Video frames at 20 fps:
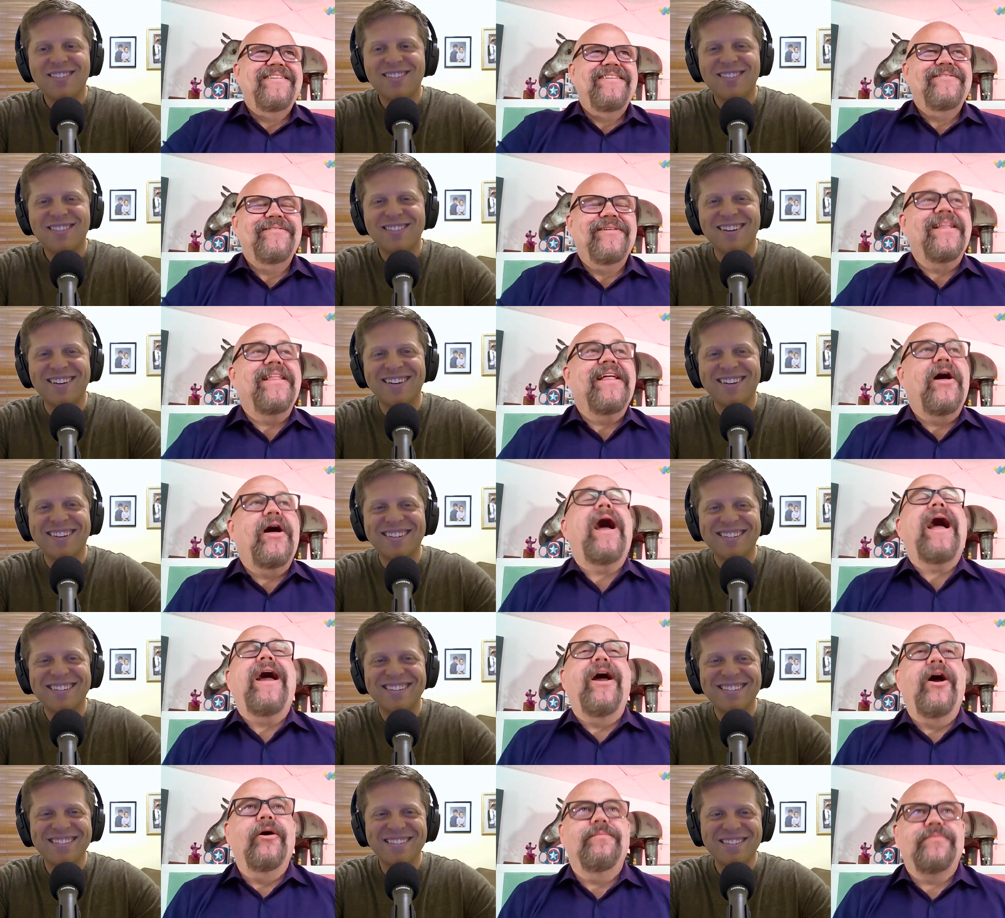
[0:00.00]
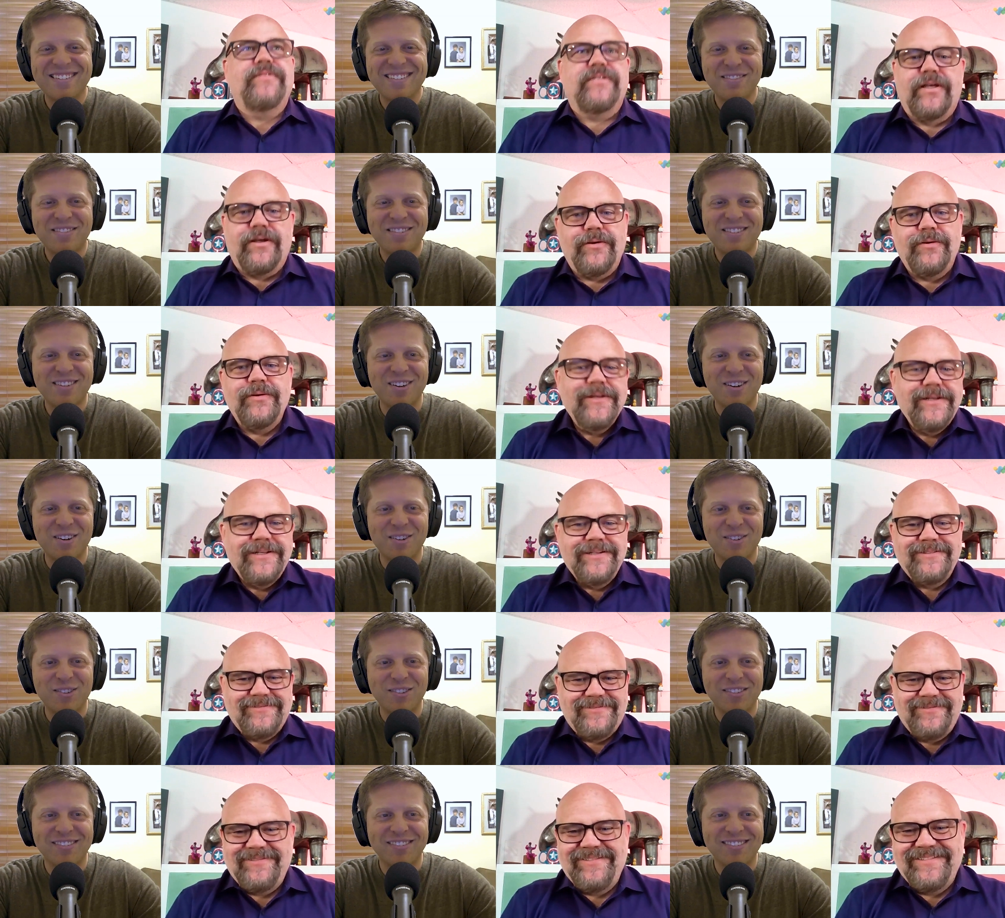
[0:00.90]
Speaker 1: well, I hope so.
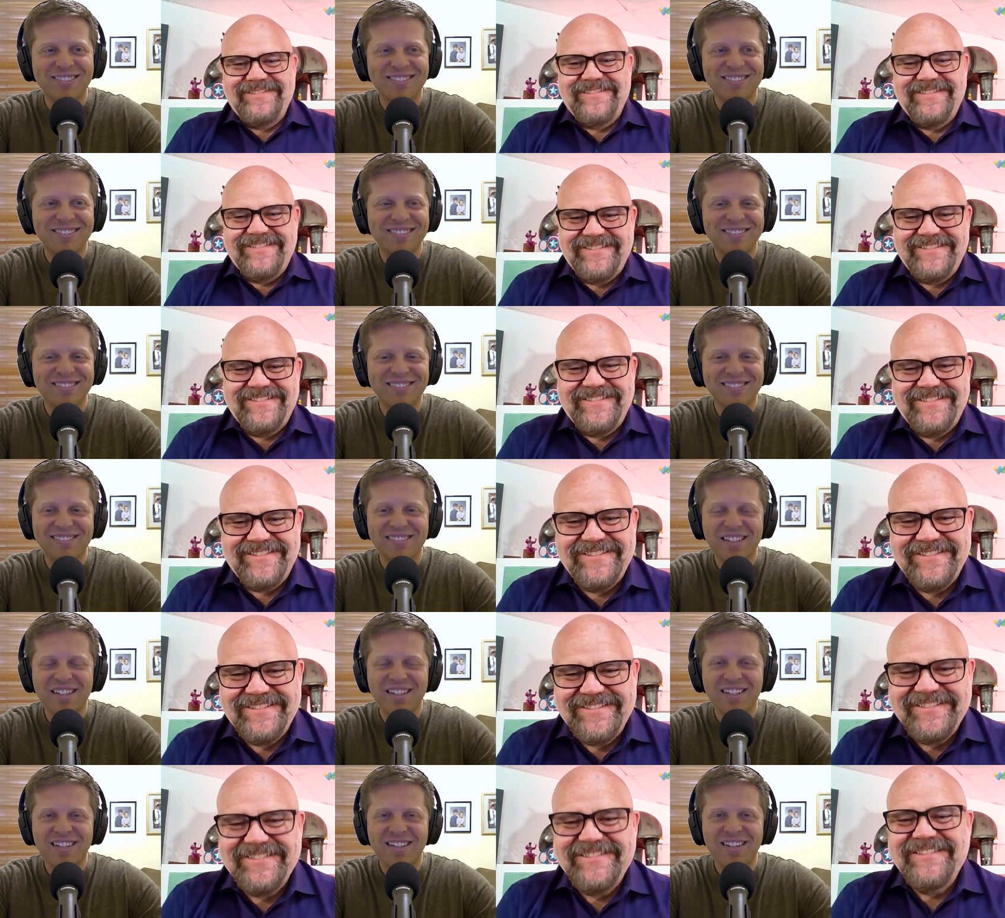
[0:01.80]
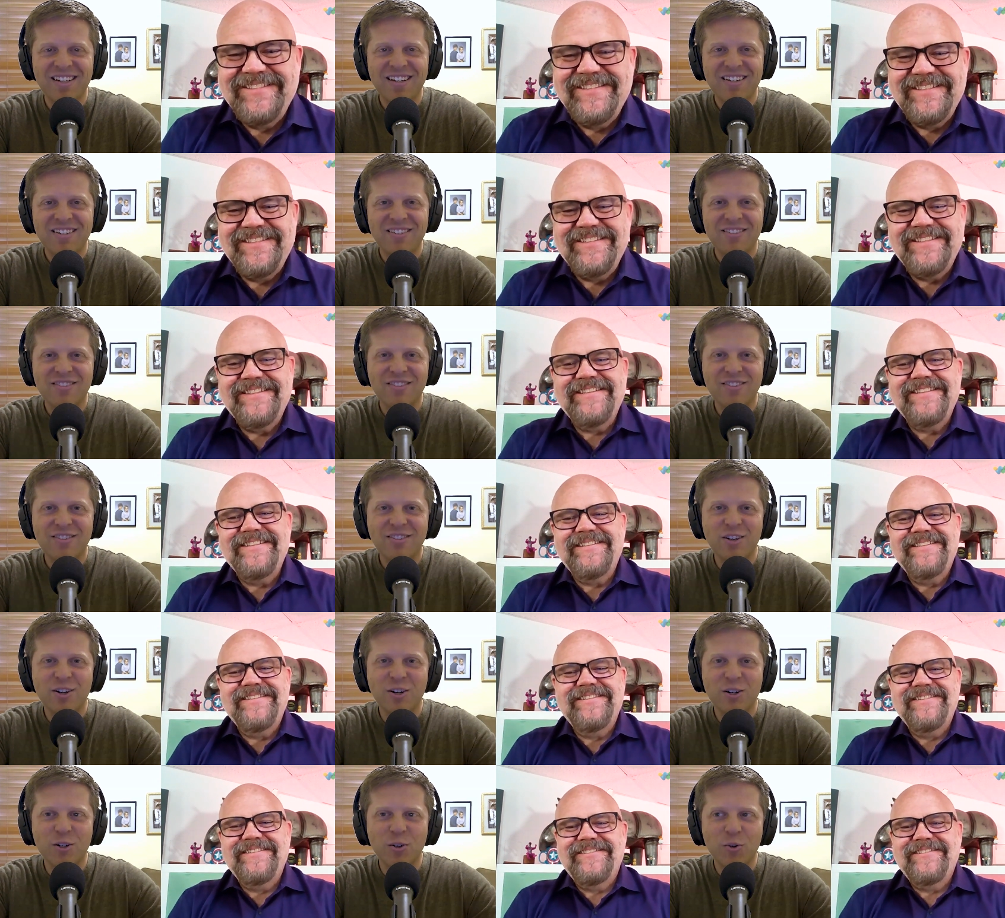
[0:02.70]
So,
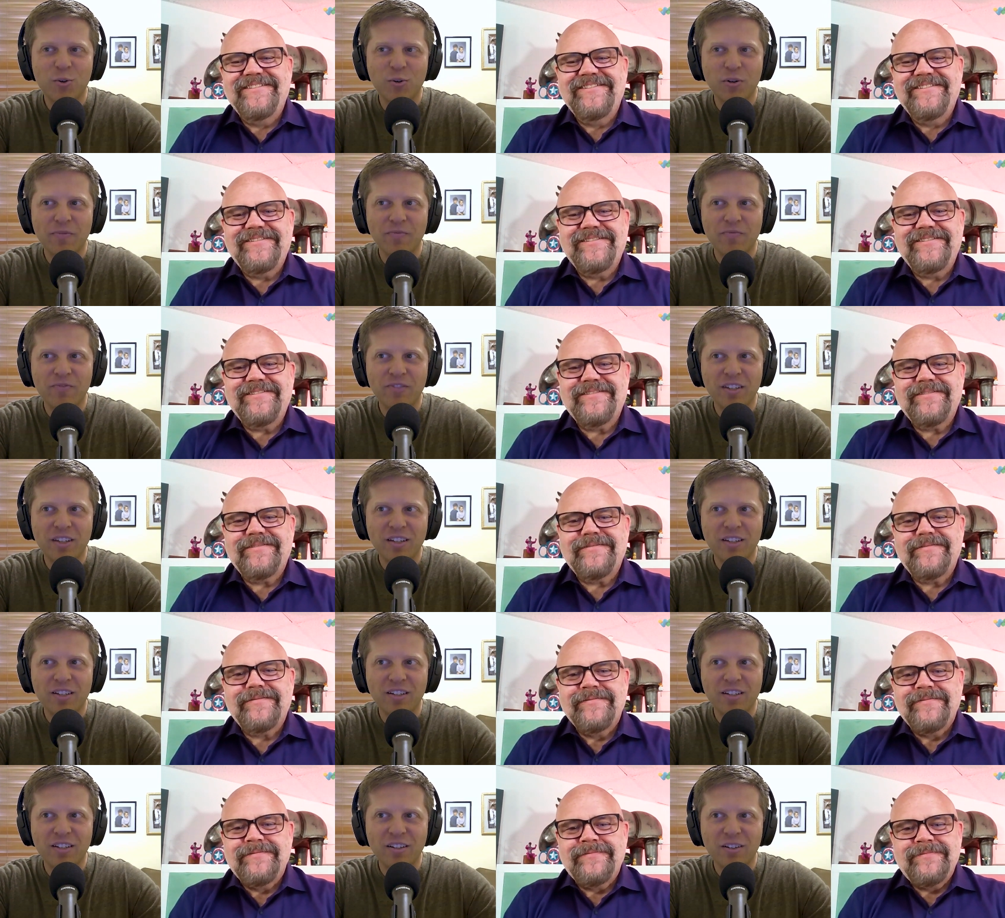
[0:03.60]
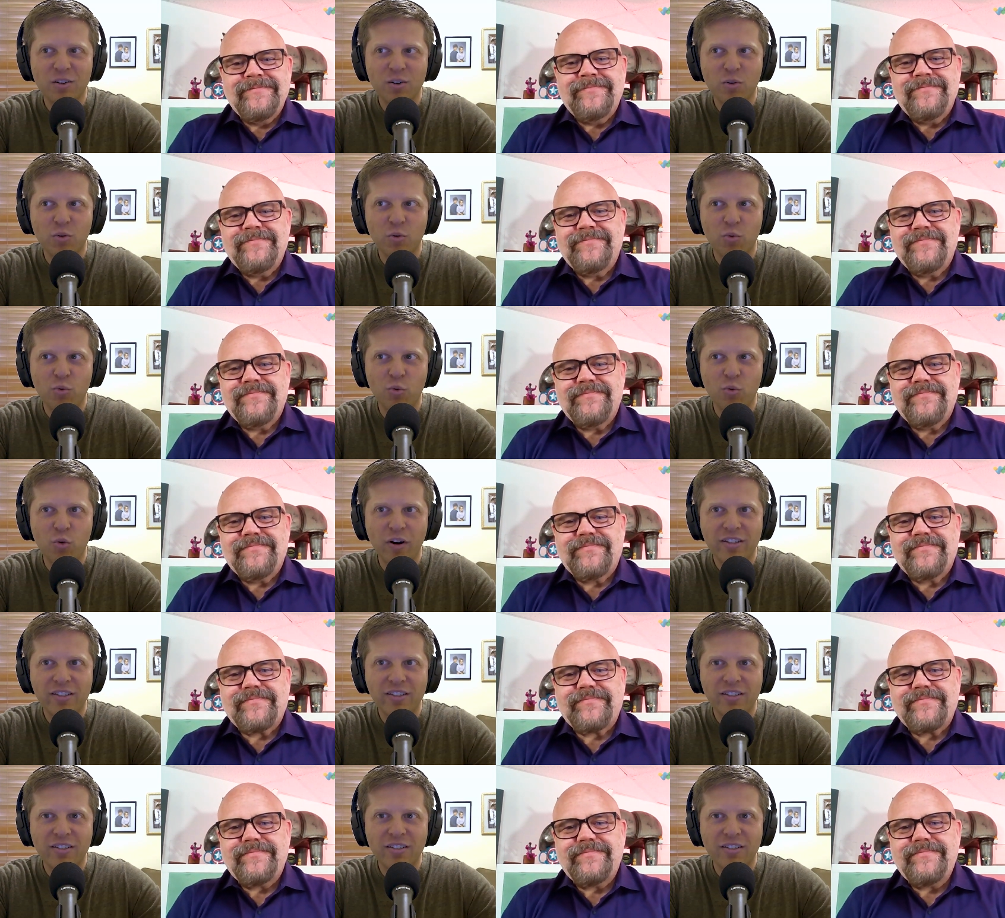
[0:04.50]
so
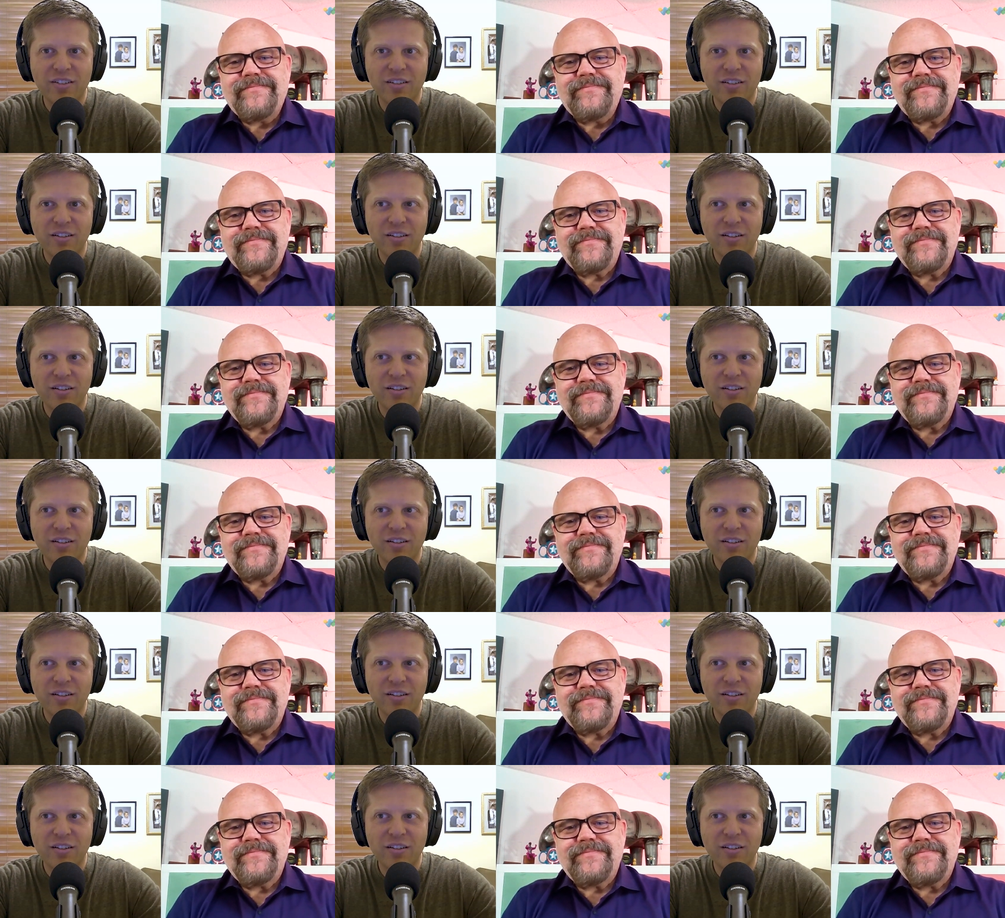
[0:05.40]
what's,